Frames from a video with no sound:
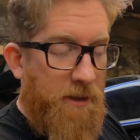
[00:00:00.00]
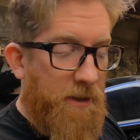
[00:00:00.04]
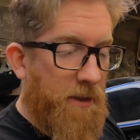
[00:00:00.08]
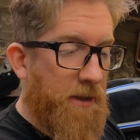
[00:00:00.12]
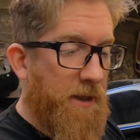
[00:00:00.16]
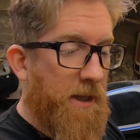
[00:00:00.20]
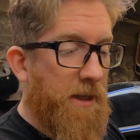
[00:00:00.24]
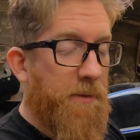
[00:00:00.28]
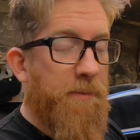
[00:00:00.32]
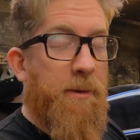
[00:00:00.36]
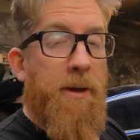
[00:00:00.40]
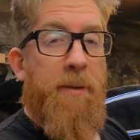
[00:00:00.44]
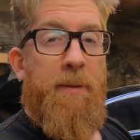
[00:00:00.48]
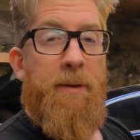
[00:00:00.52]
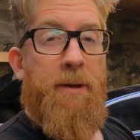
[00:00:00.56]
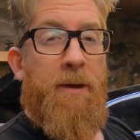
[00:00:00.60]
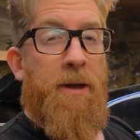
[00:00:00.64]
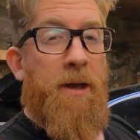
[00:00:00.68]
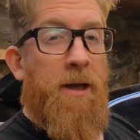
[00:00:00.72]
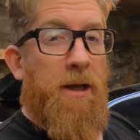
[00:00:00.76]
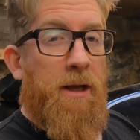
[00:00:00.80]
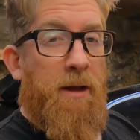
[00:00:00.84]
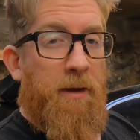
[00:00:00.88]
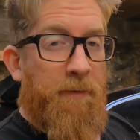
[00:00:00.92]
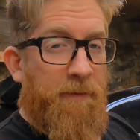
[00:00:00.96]
And then maybe
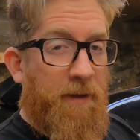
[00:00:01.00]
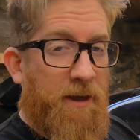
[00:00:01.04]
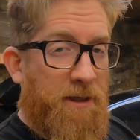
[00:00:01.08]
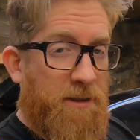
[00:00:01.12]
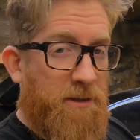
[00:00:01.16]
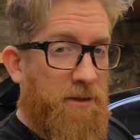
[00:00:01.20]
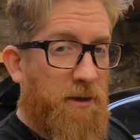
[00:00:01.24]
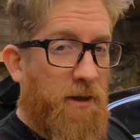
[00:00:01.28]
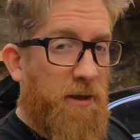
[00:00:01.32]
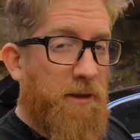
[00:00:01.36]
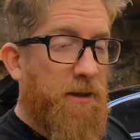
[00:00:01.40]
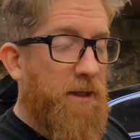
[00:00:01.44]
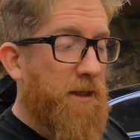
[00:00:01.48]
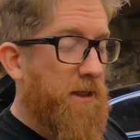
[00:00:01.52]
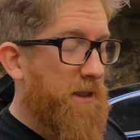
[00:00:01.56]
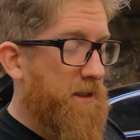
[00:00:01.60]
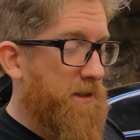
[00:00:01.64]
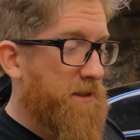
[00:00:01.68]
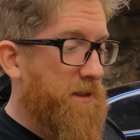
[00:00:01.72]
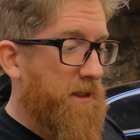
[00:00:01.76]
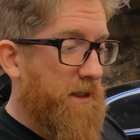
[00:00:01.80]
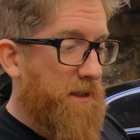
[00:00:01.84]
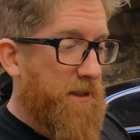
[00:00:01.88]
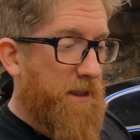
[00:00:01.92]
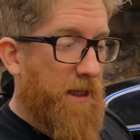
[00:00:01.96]
if that's done, then
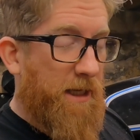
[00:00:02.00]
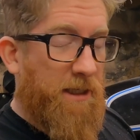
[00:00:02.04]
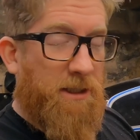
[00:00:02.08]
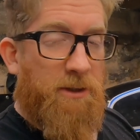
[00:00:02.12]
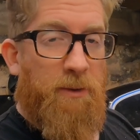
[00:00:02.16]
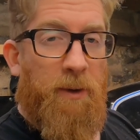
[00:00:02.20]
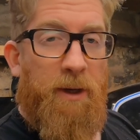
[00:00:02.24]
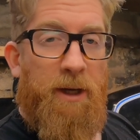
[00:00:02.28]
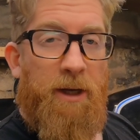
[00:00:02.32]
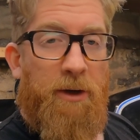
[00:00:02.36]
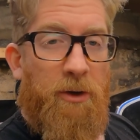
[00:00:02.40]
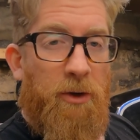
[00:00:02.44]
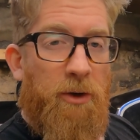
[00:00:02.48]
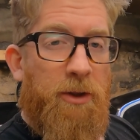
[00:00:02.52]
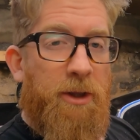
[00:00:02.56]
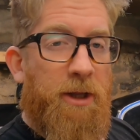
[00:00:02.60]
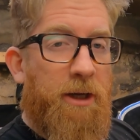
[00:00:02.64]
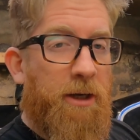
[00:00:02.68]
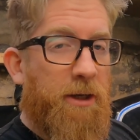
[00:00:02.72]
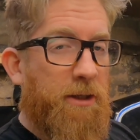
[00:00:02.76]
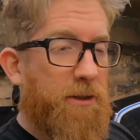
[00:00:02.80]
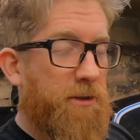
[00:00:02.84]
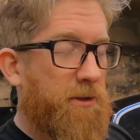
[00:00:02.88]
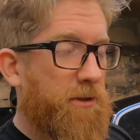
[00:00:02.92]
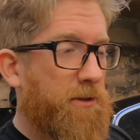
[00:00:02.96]
that's quite a good thing,
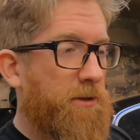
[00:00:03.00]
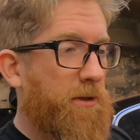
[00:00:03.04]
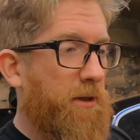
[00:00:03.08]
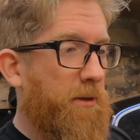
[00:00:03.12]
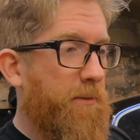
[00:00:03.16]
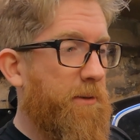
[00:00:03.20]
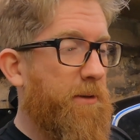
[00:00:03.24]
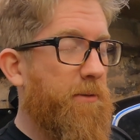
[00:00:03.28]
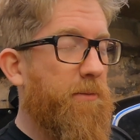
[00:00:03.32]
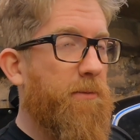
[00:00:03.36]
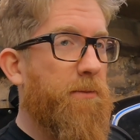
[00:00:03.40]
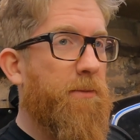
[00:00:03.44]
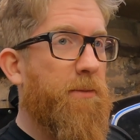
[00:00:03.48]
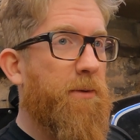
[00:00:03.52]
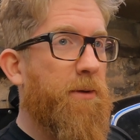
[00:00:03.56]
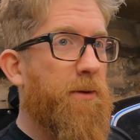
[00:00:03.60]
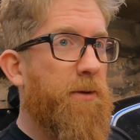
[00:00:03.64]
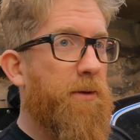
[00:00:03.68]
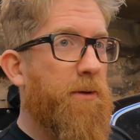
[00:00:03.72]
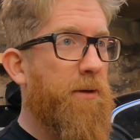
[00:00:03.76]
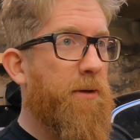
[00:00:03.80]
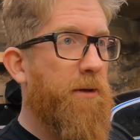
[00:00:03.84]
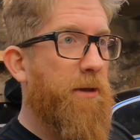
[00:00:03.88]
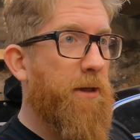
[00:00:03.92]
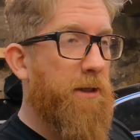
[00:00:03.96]
because I mean,
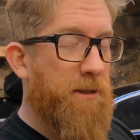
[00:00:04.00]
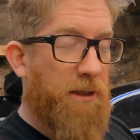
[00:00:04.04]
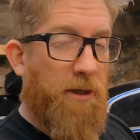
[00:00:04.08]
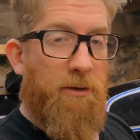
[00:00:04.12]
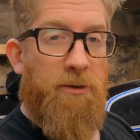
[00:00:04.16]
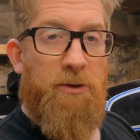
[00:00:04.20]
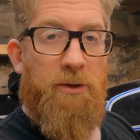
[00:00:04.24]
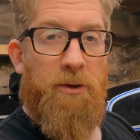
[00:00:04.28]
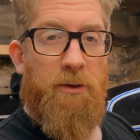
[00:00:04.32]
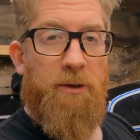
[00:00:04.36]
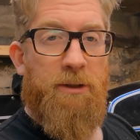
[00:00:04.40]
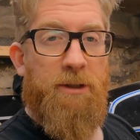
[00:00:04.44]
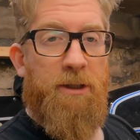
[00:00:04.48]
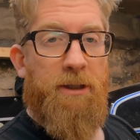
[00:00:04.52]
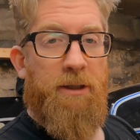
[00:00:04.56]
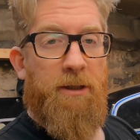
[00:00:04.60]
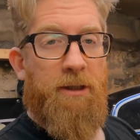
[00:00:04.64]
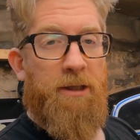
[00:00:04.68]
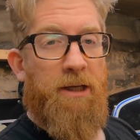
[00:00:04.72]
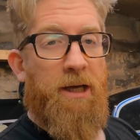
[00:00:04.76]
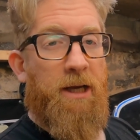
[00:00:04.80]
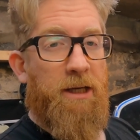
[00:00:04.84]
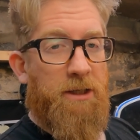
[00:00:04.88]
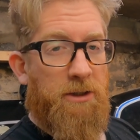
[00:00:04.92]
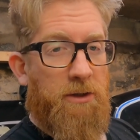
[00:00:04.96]
it's outsourcing.
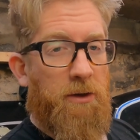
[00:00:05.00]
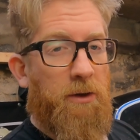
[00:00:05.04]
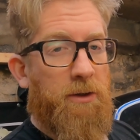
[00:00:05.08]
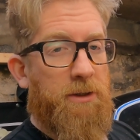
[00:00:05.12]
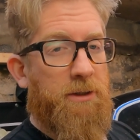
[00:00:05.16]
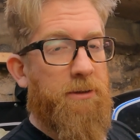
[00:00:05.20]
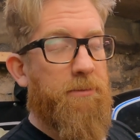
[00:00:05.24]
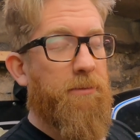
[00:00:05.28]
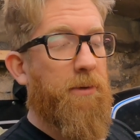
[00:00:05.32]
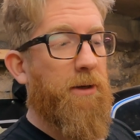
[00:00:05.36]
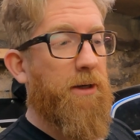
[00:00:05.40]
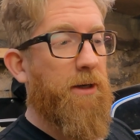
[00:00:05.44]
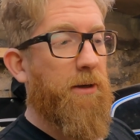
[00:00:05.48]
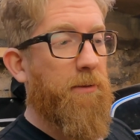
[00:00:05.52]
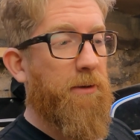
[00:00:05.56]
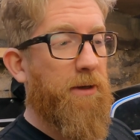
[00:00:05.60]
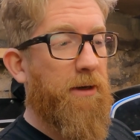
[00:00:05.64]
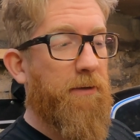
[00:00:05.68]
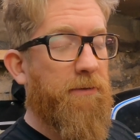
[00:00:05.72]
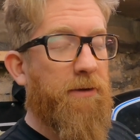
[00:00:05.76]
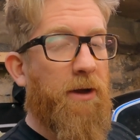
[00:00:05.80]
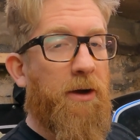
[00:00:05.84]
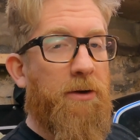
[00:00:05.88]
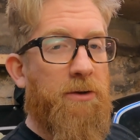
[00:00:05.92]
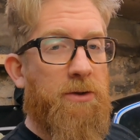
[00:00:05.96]
Yeah, it's costing money. I'm gonna
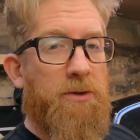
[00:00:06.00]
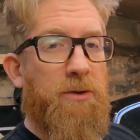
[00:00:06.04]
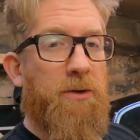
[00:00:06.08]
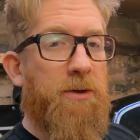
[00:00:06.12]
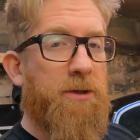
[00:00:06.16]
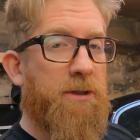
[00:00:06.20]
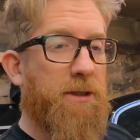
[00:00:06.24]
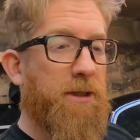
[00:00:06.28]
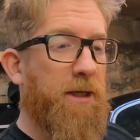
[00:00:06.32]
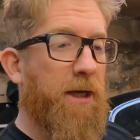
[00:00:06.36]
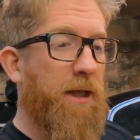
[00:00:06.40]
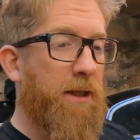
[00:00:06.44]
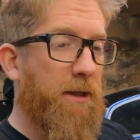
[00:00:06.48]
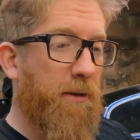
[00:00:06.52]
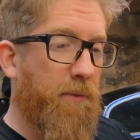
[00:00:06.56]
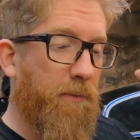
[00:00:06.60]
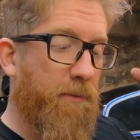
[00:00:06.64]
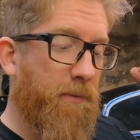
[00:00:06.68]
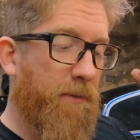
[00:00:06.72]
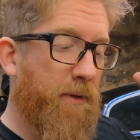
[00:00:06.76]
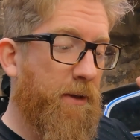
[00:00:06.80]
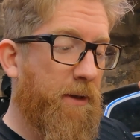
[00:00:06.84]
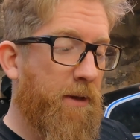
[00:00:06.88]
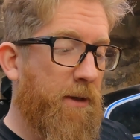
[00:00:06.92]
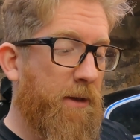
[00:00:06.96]
have to outsource and get them
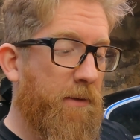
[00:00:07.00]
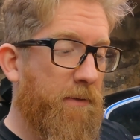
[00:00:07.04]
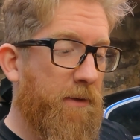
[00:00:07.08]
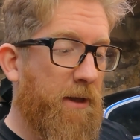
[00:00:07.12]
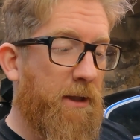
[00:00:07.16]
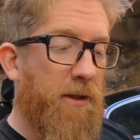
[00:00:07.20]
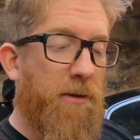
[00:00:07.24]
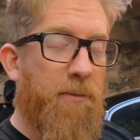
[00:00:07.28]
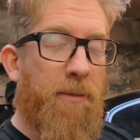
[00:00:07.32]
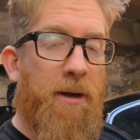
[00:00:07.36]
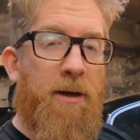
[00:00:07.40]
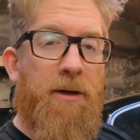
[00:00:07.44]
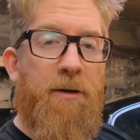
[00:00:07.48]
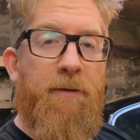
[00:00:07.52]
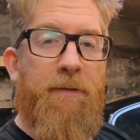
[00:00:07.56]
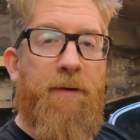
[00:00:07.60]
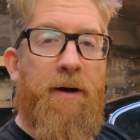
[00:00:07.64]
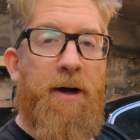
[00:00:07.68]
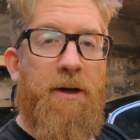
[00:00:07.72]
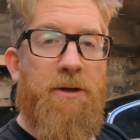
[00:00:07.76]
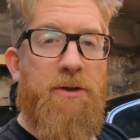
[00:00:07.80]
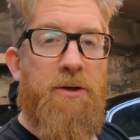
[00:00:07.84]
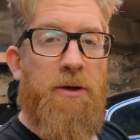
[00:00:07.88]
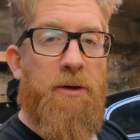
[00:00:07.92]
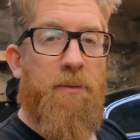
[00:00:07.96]

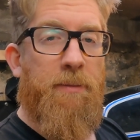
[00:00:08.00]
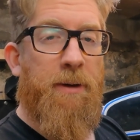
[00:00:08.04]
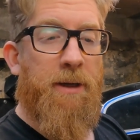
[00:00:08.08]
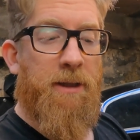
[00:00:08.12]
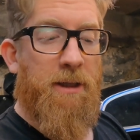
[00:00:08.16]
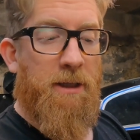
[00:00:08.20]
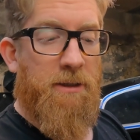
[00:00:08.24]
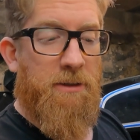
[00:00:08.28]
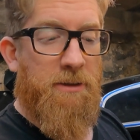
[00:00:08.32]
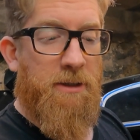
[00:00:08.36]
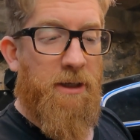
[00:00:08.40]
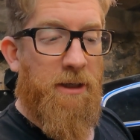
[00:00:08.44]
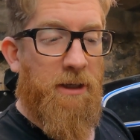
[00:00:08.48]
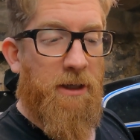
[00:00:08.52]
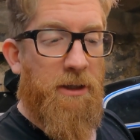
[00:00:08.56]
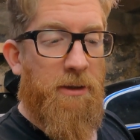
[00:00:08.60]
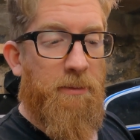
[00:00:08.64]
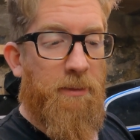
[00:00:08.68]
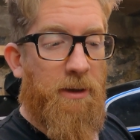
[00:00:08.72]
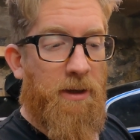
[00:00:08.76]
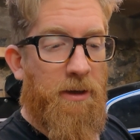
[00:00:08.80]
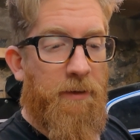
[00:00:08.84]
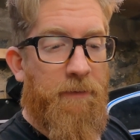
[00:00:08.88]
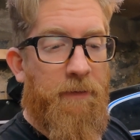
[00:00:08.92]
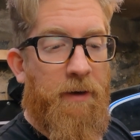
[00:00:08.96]
manufactured, but I'd like to try and get them
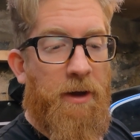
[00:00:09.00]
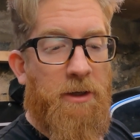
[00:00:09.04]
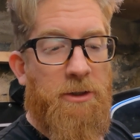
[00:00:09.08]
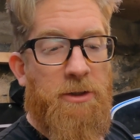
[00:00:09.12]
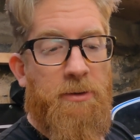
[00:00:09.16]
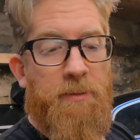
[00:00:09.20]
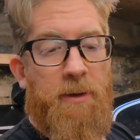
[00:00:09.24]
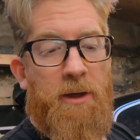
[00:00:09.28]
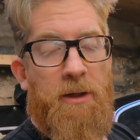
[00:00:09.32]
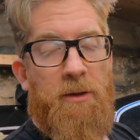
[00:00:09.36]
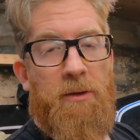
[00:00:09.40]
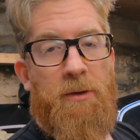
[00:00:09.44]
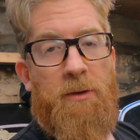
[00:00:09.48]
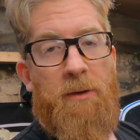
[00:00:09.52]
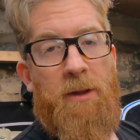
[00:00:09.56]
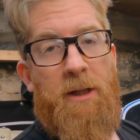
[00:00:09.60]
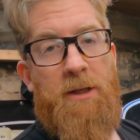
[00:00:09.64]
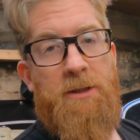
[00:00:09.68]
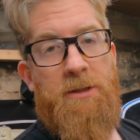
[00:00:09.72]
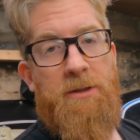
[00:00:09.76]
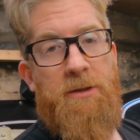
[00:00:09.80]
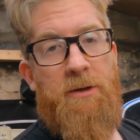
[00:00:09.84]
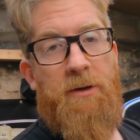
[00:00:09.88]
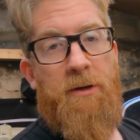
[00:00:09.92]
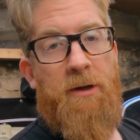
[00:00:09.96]
manufactured by a local
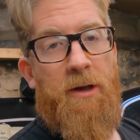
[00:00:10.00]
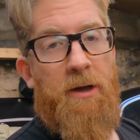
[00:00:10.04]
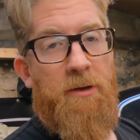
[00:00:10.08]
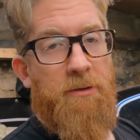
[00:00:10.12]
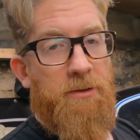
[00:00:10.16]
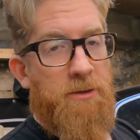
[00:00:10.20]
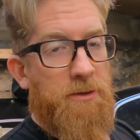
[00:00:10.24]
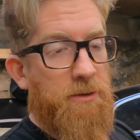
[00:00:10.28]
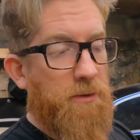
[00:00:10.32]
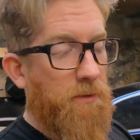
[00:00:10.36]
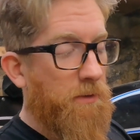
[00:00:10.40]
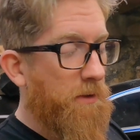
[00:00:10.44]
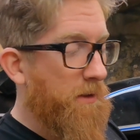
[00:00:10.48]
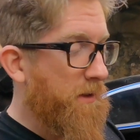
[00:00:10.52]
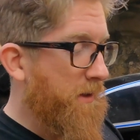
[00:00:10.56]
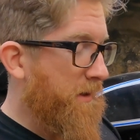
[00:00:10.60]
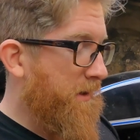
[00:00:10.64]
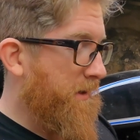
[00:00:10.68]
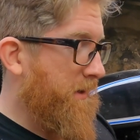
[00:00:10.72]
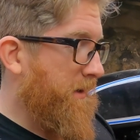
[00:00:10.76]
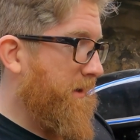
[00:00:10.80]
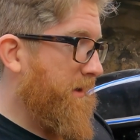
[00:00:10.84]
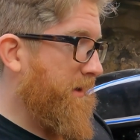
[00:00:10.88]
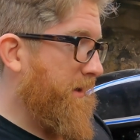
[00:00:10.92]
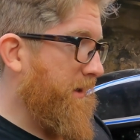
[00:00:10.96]
engineering house. So
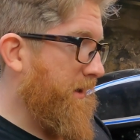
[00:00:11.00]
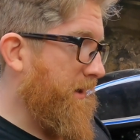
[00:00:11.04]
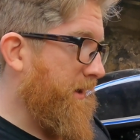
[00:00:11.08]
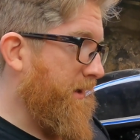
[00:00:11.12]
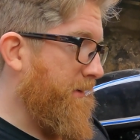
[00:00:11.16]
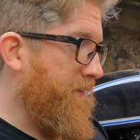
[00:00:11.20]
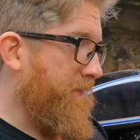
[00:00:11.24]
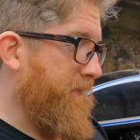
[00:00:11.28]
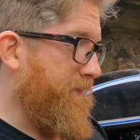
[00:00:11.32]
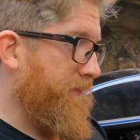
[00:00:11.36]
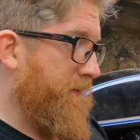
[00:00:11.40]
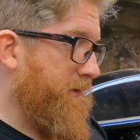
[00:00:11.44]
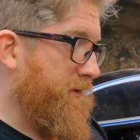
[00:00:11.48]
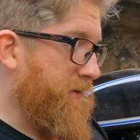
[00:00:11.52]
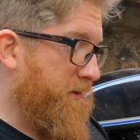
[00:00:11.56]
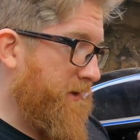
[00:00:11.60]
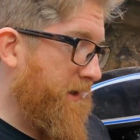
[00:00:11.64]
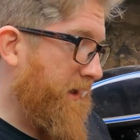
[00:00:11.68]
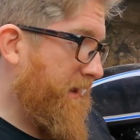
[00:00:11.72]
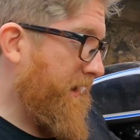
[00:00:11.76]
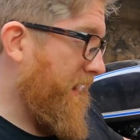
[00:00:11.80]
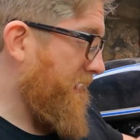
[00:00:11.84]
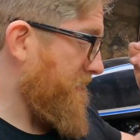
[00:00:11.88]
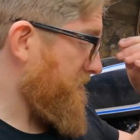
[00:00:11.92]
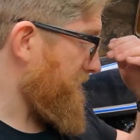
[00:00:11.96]

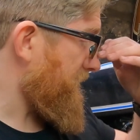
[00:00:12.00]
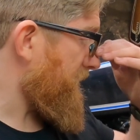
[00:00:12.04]
yeah, that's